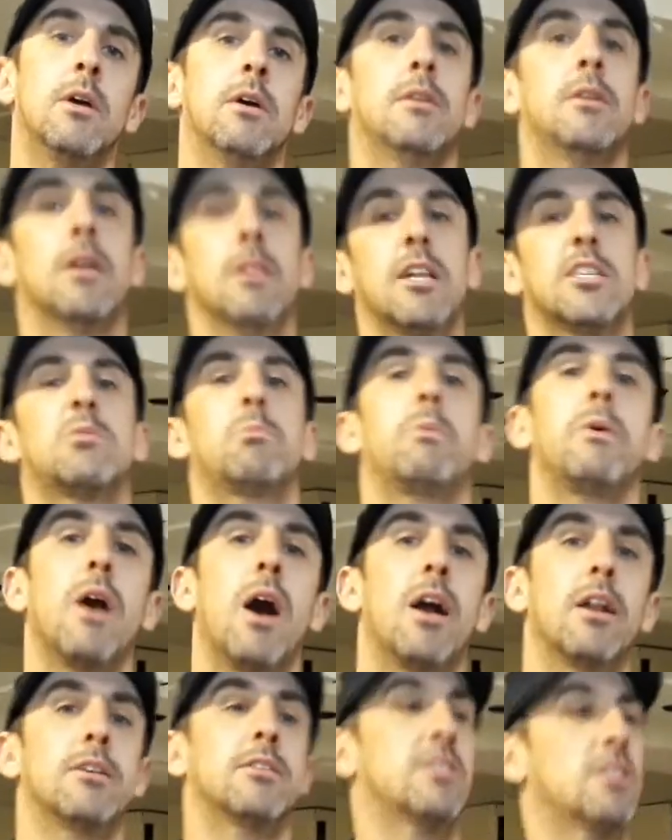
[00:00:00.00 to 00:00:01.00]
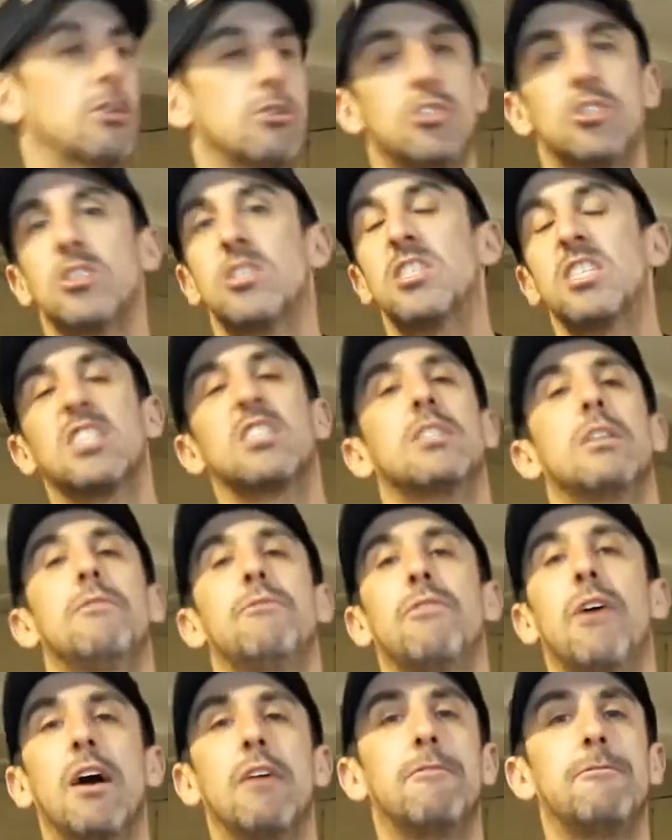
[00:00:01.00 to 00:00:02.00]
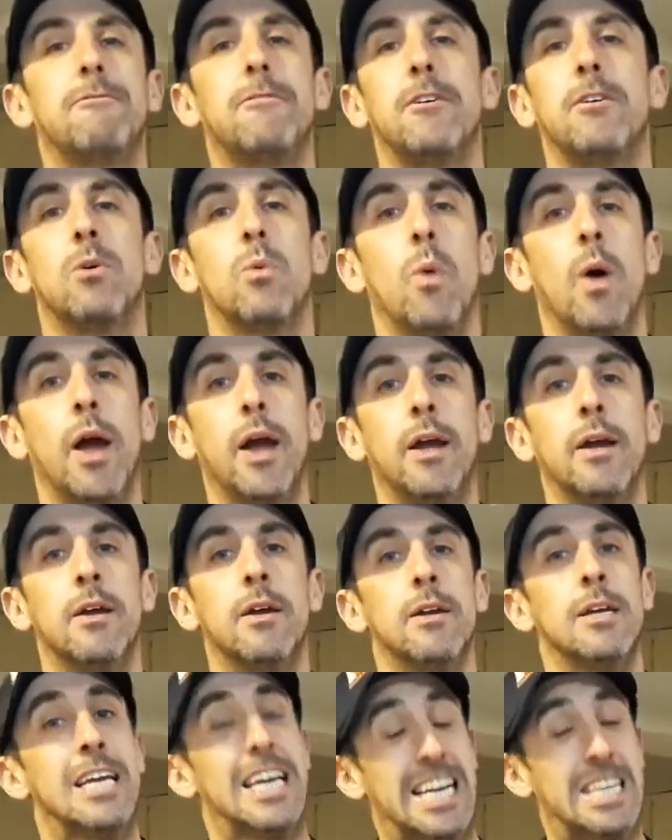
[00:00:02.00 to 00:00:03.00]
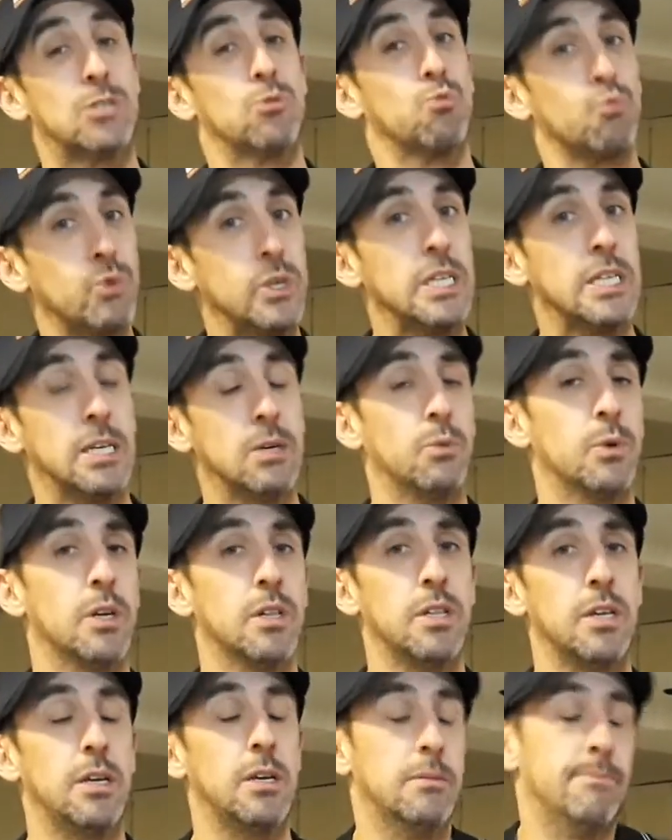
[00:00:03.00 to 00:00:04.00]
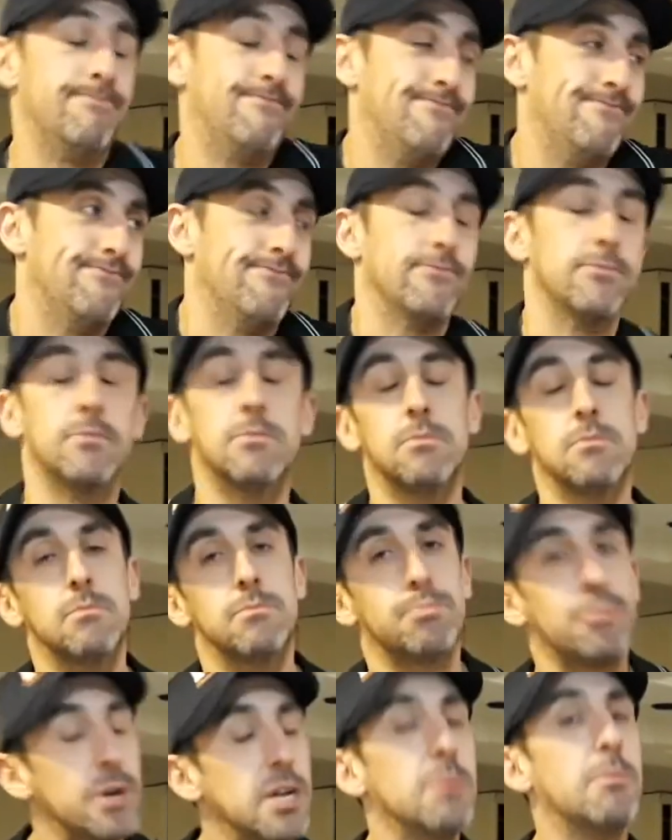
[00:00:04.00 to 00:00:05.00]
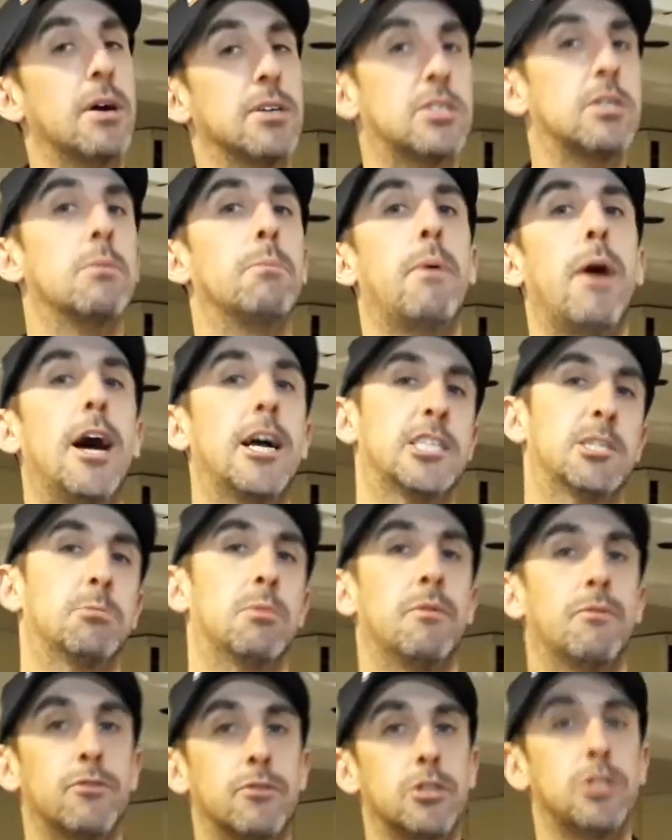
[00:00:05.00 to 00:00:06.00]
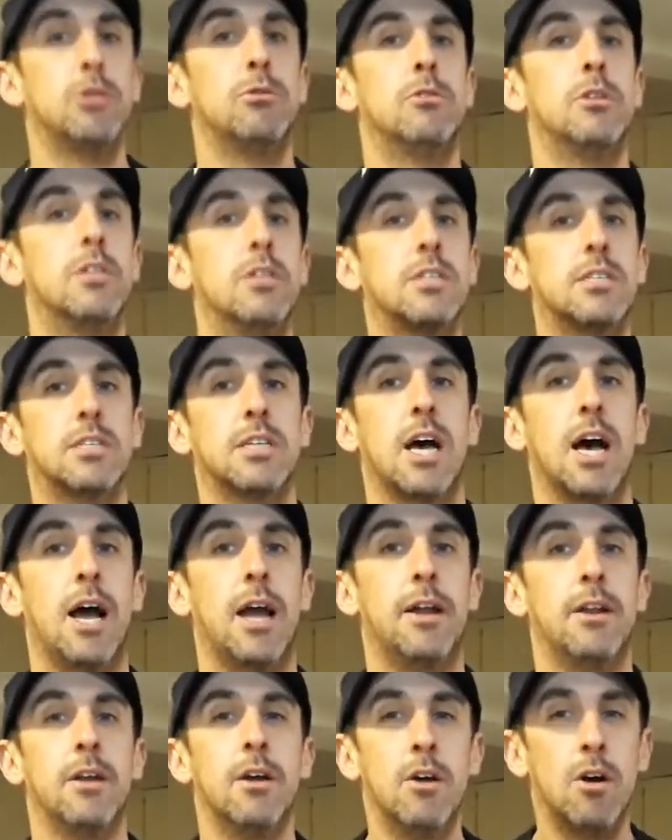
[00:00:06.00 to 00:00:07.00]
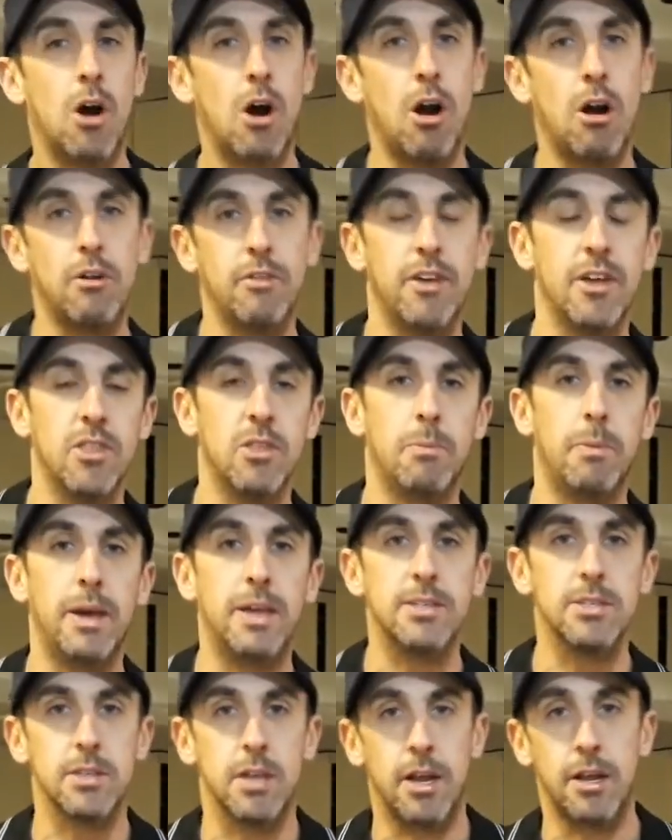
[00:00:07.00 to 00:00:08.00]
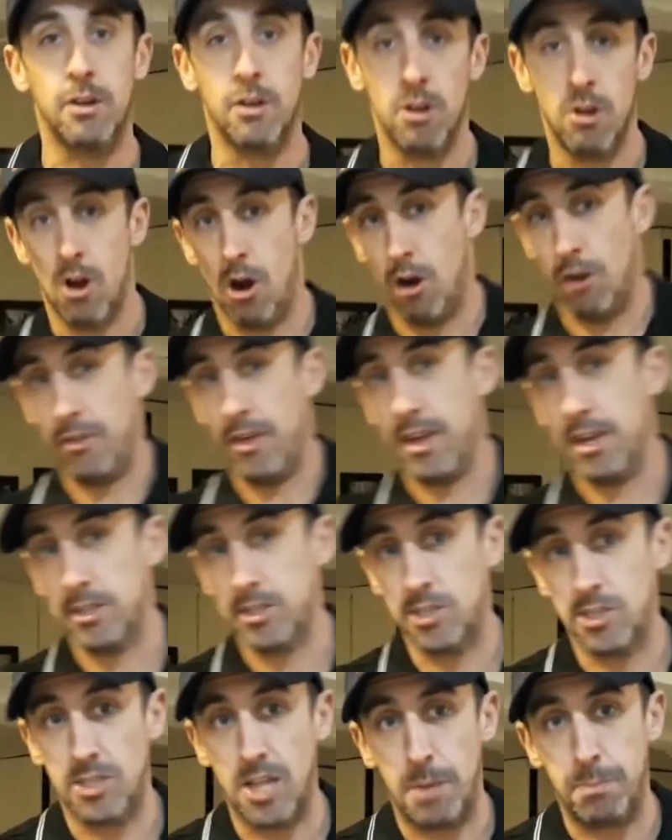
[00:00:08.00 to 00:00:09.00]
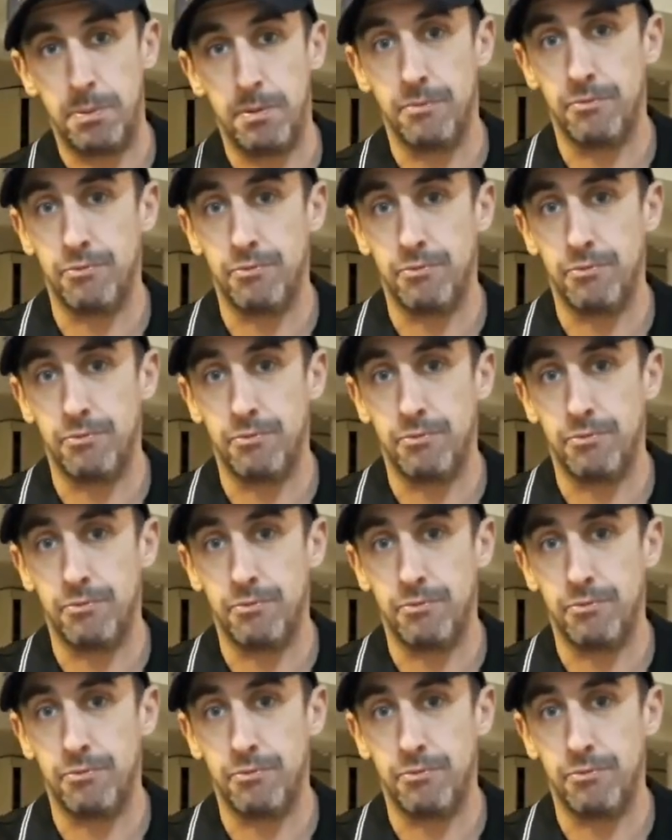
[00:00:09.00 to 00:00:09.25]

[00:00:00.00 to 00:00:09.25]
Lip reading: Now let's be honest, they're 65 feet away. It's really pretty much impossible for you to decide, are they in the baseline? Are they a step in